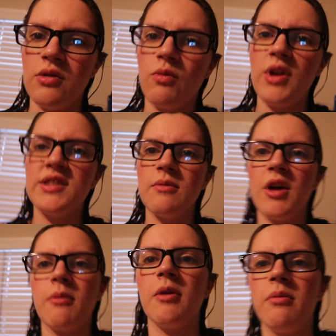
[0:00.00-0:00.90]
read some
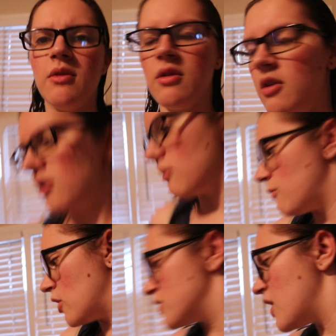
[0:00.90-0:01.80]
library
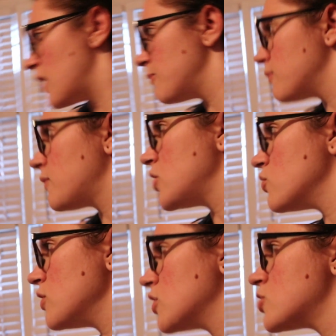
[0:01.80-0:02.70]
books. I've been
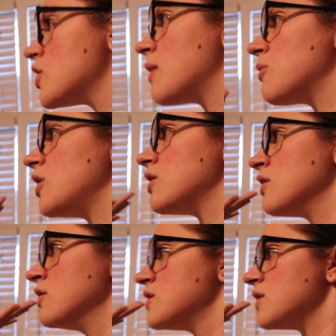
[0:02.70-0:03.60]
doing a good job reading
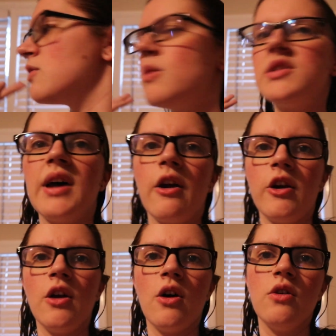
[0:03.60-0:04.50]
some of the ones I
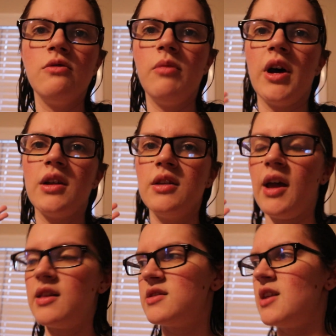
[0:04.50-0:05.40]
already own but
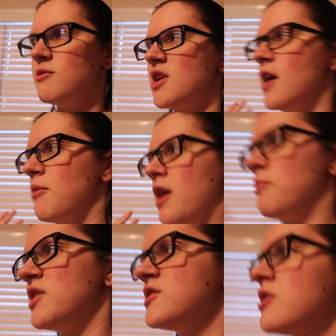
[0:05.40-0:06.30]
at the same time I
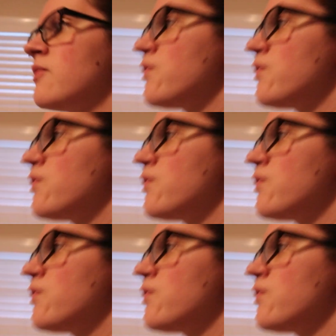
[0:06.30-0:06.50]
miss